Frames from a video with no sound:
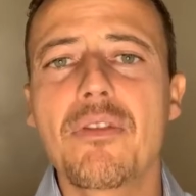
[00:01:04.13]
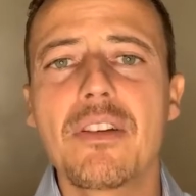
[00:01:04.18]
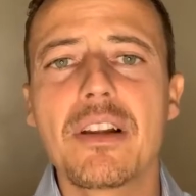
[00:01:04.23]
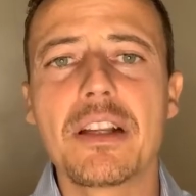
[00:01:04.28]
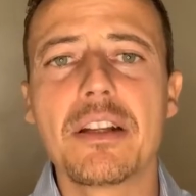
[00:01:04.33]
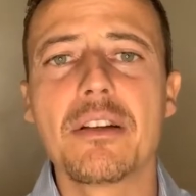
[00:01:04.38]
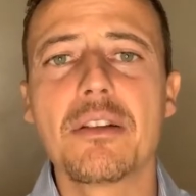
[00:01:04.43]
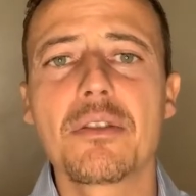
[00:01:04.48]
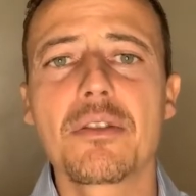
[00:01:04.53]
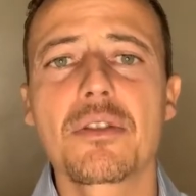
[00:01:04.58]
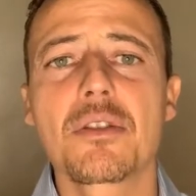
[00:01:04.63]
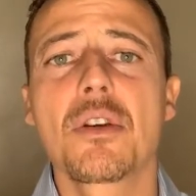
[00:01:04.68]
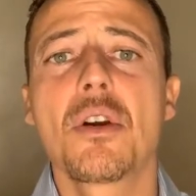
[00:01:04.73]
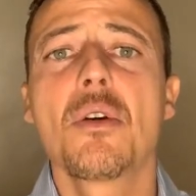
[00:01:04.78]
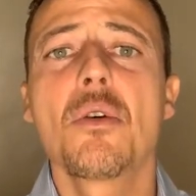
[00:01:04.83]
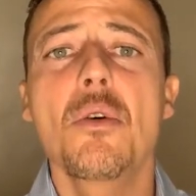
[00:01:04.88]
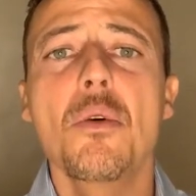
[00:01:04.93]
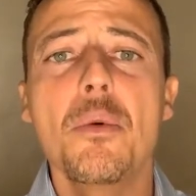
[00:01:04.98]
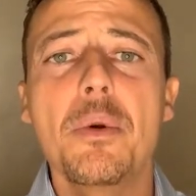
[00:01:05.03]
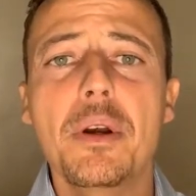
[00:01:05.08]
leaders
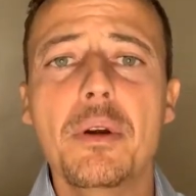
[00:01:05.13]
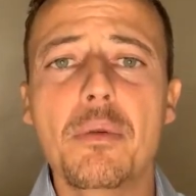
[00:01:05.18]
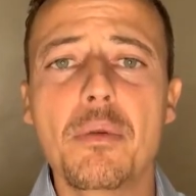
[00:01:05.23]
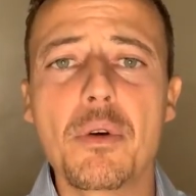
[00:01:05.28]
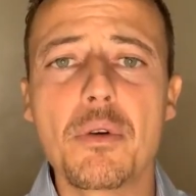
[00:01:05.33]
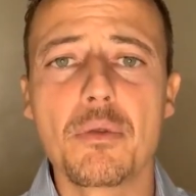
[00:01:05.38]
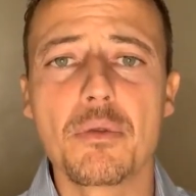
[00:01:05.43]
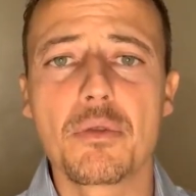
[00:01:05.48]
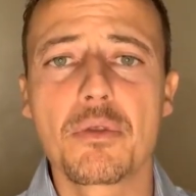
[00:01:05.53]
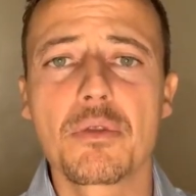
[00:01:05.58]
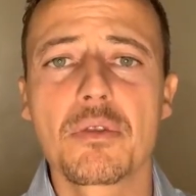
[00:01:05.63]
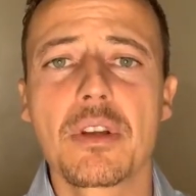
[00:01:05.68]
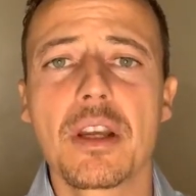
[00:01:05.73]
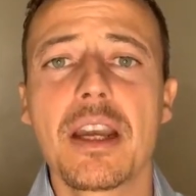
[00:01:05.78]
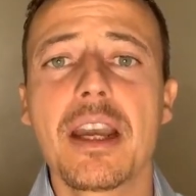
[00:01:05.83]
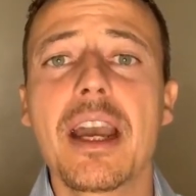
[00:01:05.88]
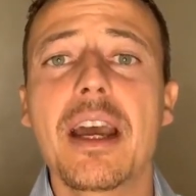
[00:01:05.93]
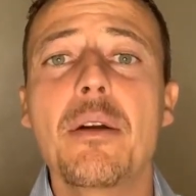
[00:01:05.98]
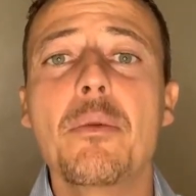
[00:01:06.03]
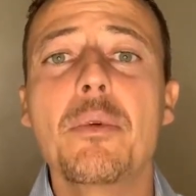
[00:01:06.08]
who recruit
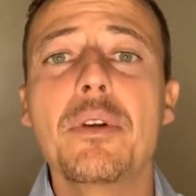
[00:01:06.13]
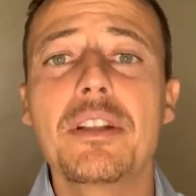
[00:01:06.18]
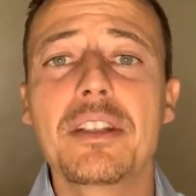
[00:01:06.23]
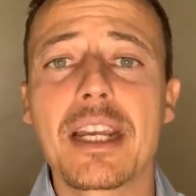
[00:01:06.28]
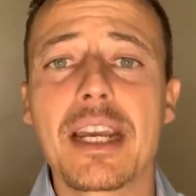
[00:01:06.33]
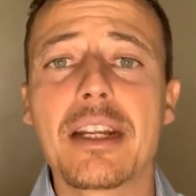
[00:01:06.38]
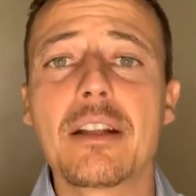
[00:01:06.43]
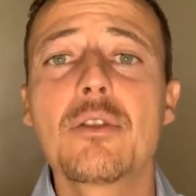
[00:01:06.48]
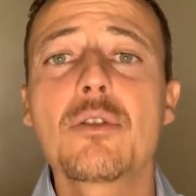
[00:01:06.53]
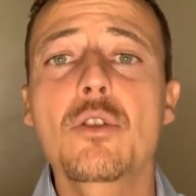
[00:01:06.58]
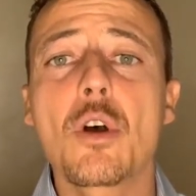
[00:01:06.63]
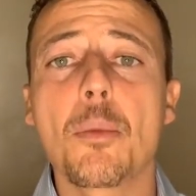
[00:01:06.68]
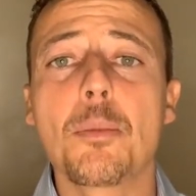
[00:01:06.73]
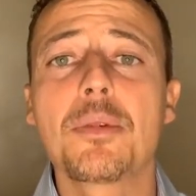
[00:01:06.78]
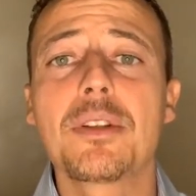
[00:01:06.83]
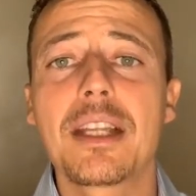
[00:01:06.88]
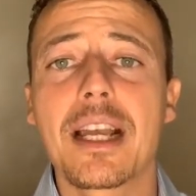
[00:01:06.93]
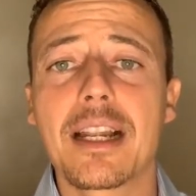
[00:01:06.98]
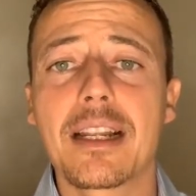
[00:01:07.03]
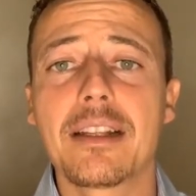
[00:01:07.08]
and retain top
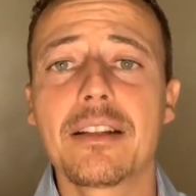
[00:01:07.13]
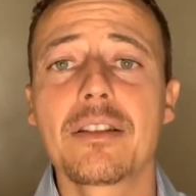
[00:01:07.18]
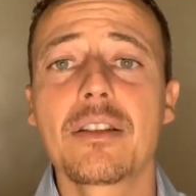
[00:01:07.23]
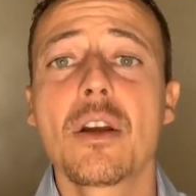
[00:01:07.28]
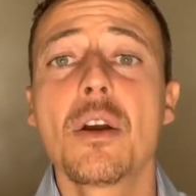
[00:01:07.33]
talent